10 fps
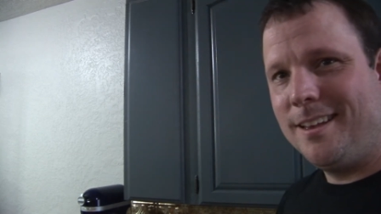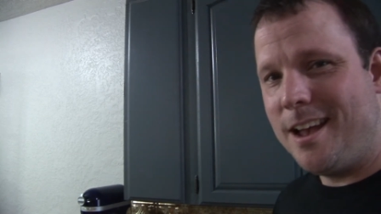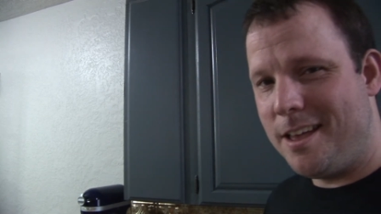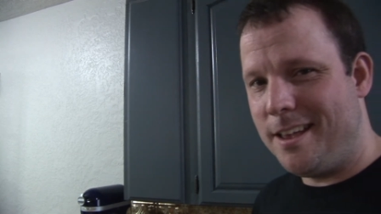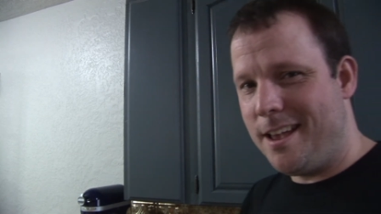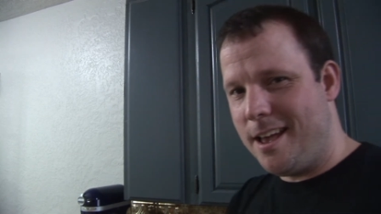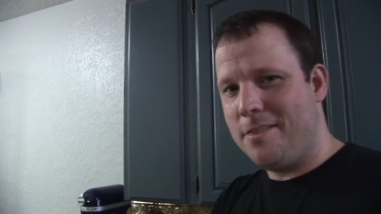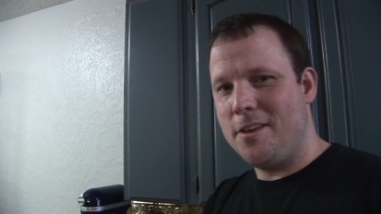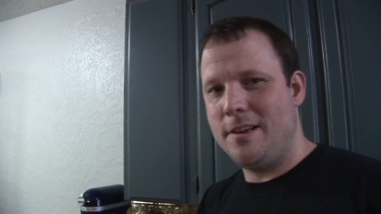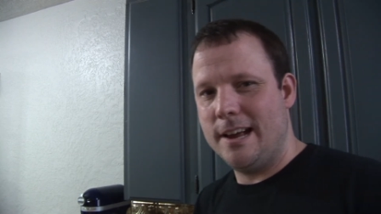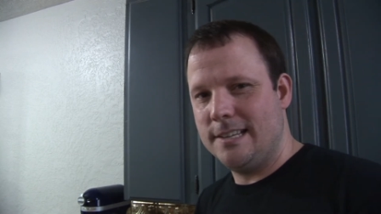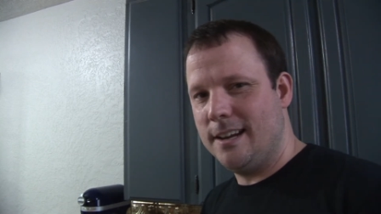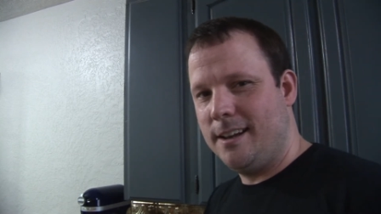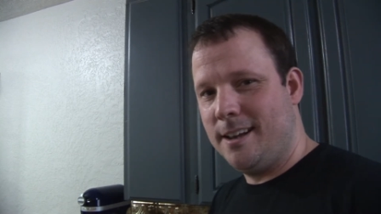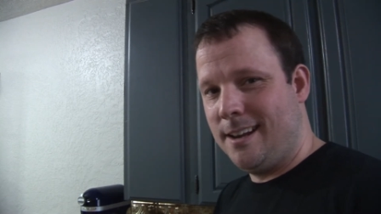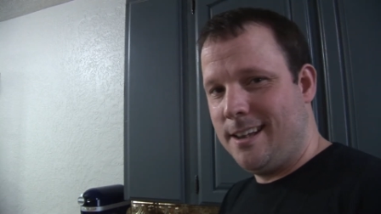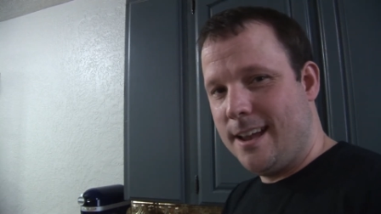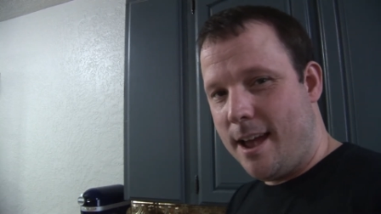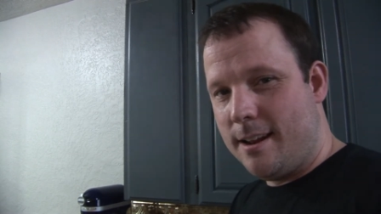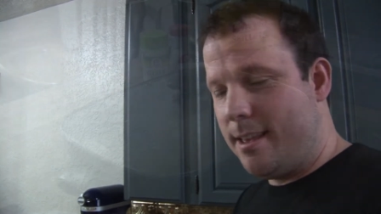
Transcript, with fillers: Uh, yeah, I thought you guys would get a kick out of